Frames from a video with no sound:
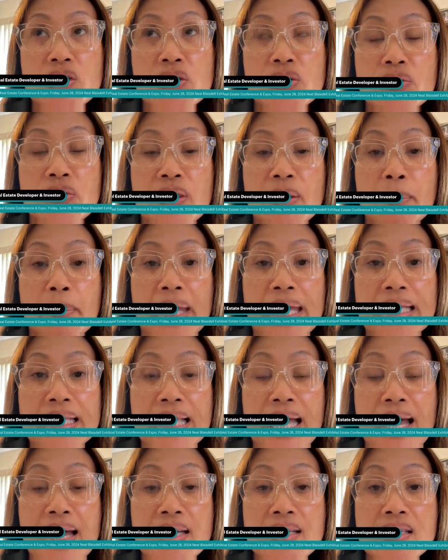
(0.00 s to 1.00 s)
to the
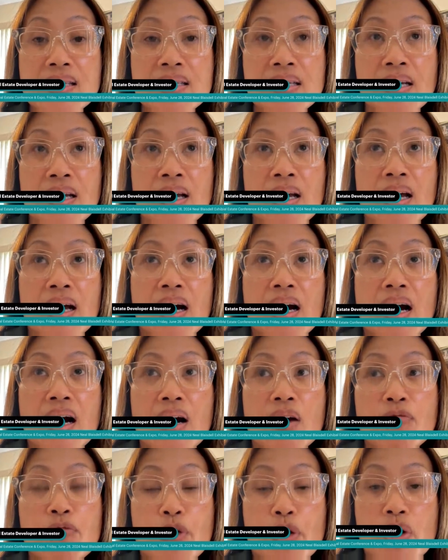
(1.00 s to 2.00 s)
mainland
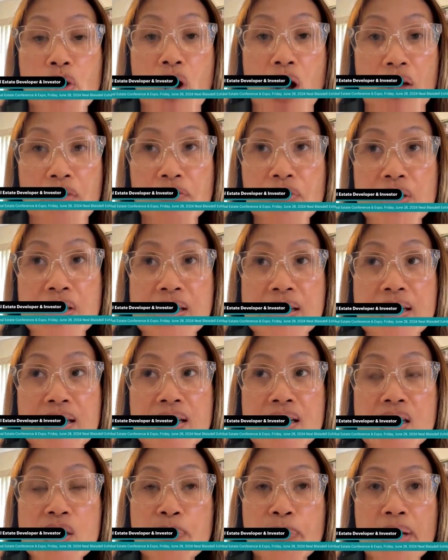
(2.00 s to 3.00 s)
for
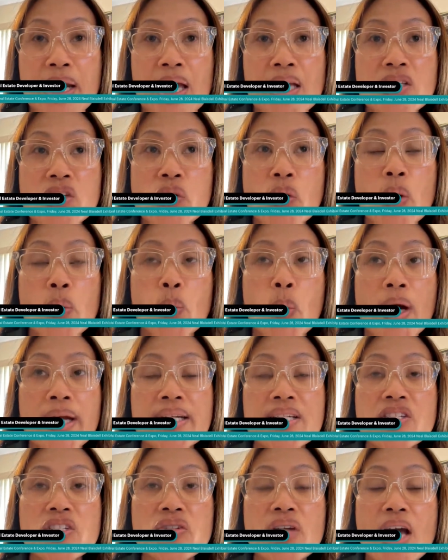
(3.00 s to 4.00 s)
conferences. So I
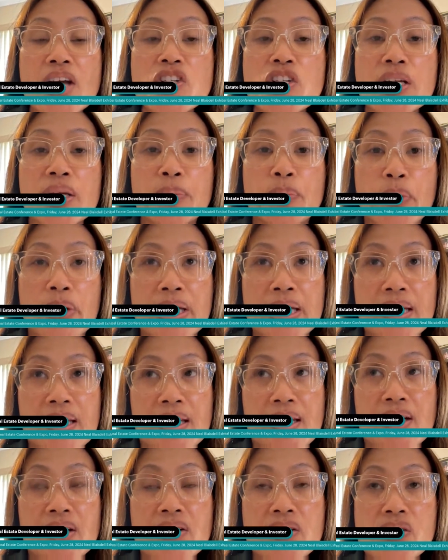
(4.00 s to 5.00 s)
wanted to actually bring it
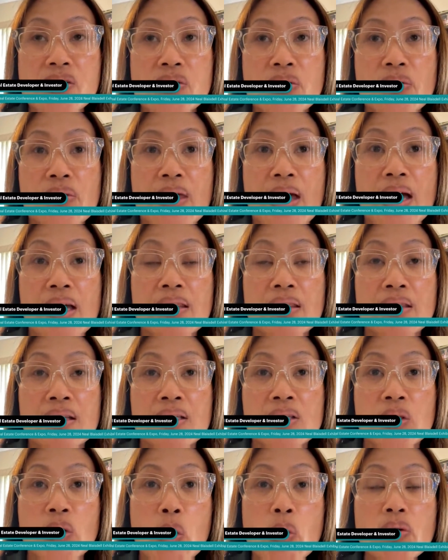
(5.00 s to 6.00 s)
here so that
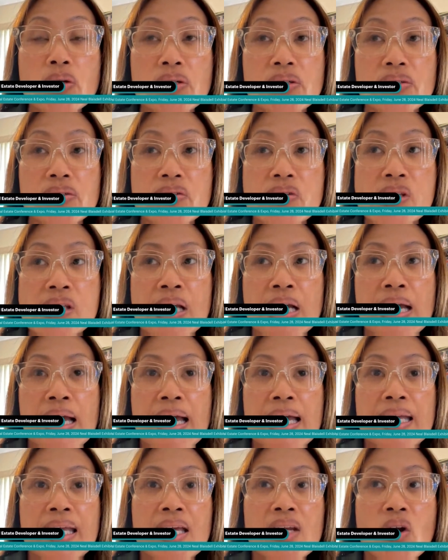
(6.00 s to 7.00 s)
the locals
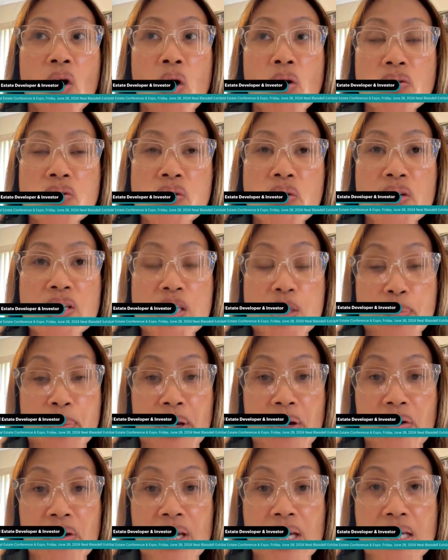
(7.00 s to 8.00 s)
can also
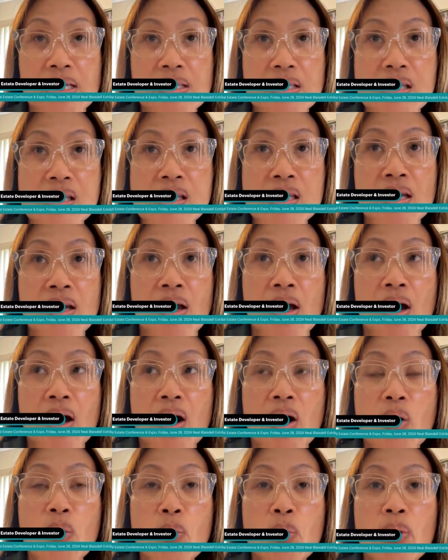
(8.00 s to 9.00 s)
experience
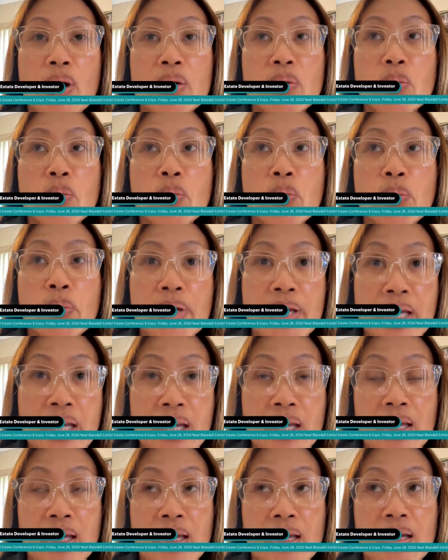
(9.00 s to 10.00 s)
what
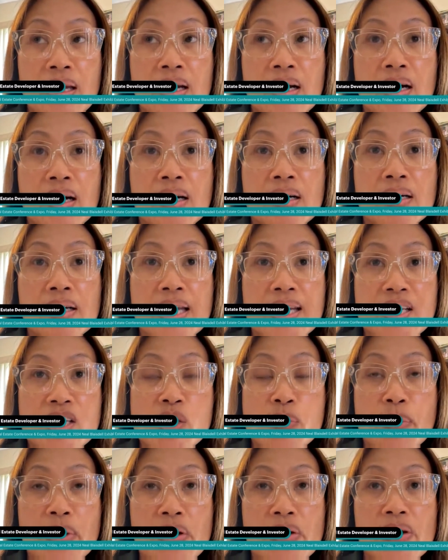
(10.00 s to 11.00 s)
we
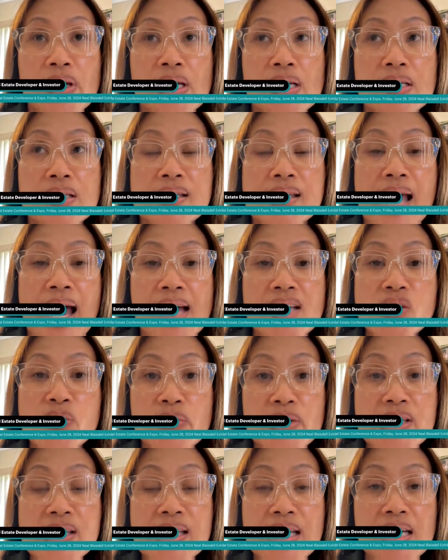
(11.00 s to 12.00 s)
experience
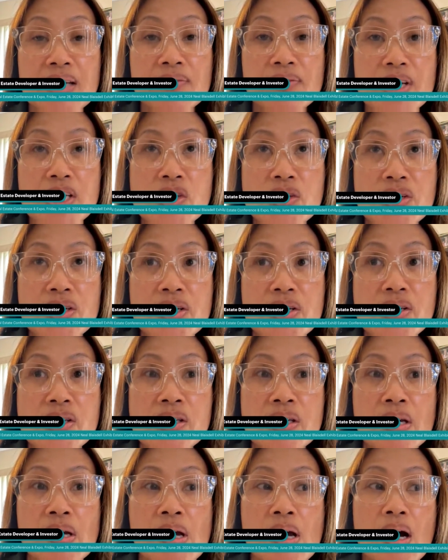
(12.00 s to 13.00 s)
as real estate investors